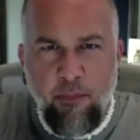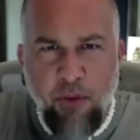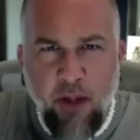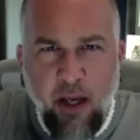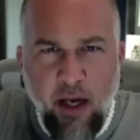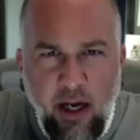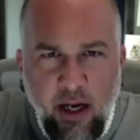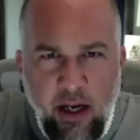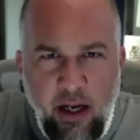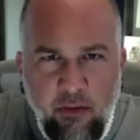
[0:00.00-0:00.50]

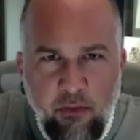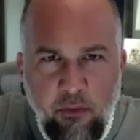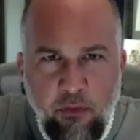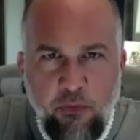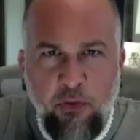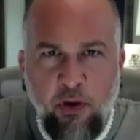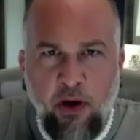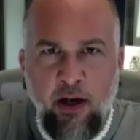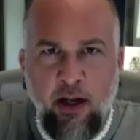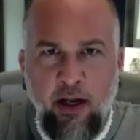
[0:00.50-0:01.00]
and
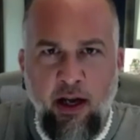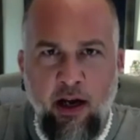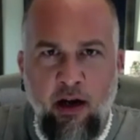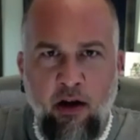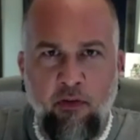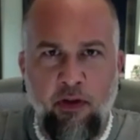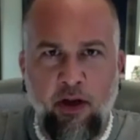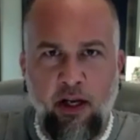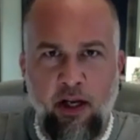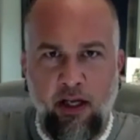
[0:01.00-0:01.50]
finding out
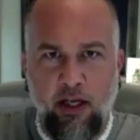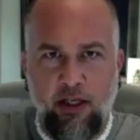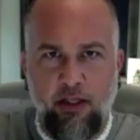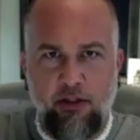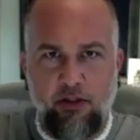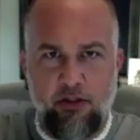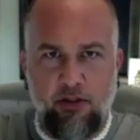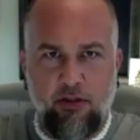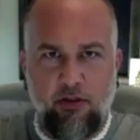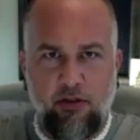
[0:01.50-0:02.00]
that
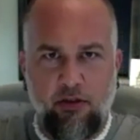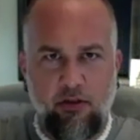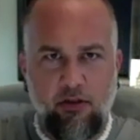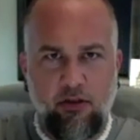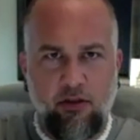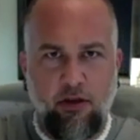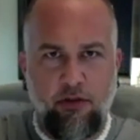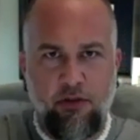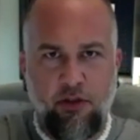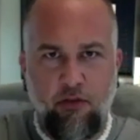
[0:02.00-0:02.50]

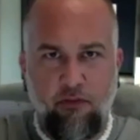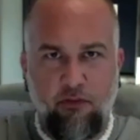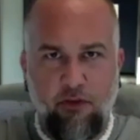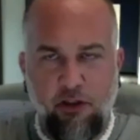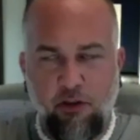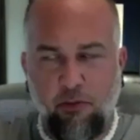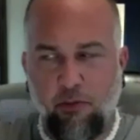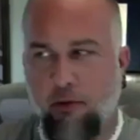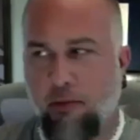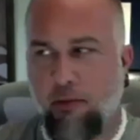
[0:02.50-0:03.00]
stuff's
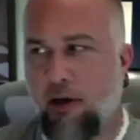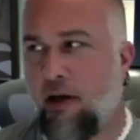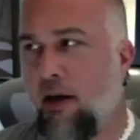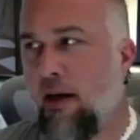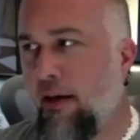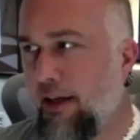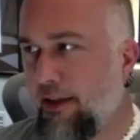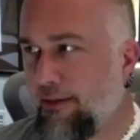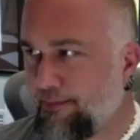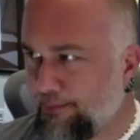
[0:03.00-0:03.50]
invisible
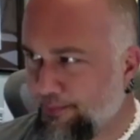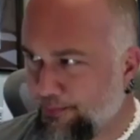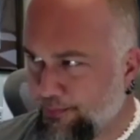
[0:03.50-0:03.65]
behind it.